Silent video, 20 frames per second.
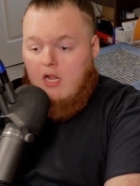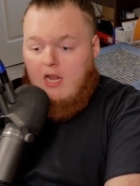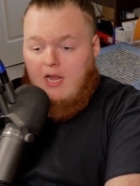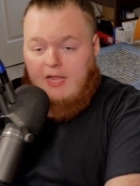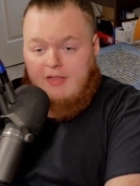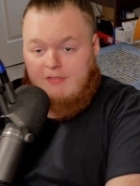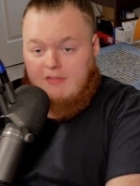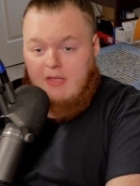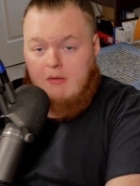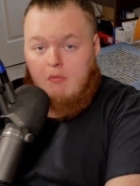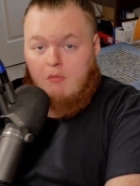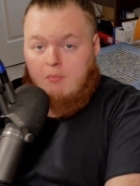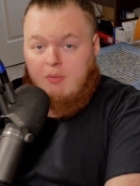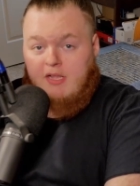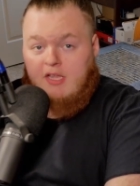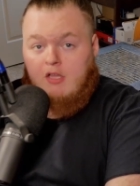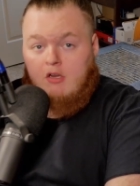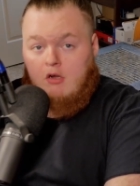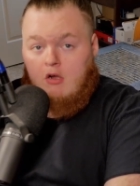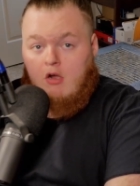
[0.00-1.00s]
Like, they were
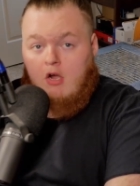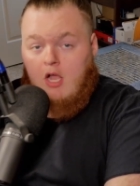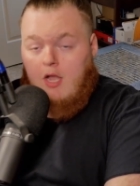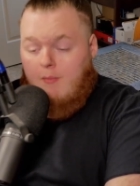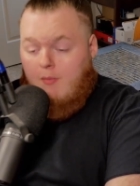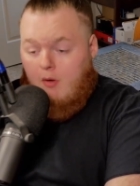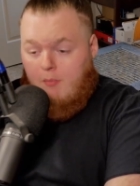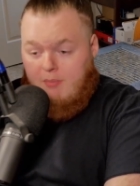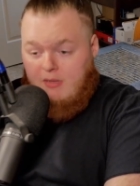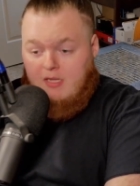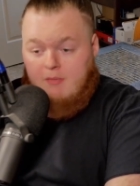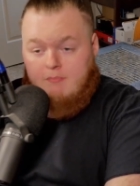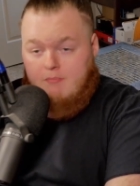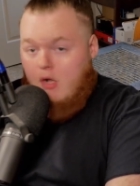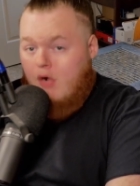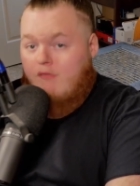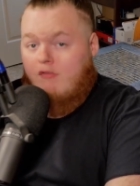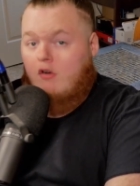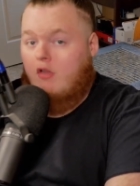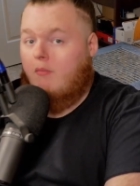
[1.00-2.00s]
picking her up or picking
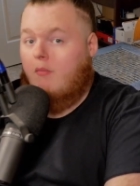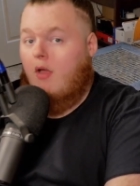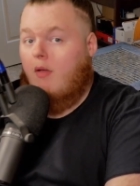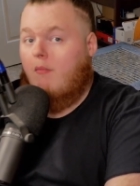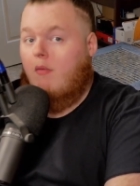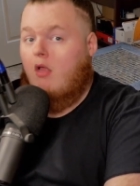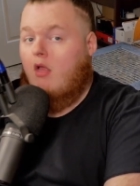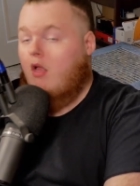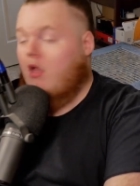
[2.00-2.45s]
both of them up.